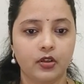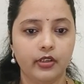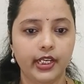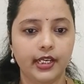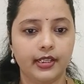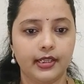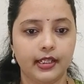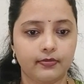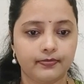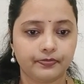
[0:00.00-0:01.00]
Okay,
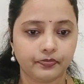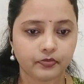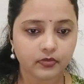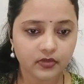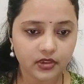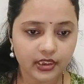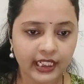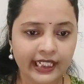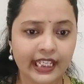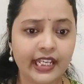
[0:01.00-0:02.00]
now
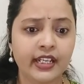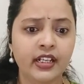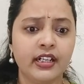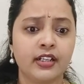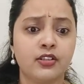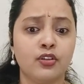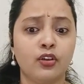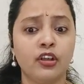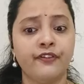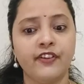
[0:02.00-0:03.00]
E does
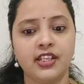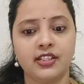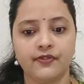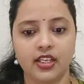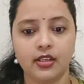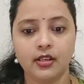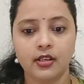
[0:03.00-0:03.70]
not face V.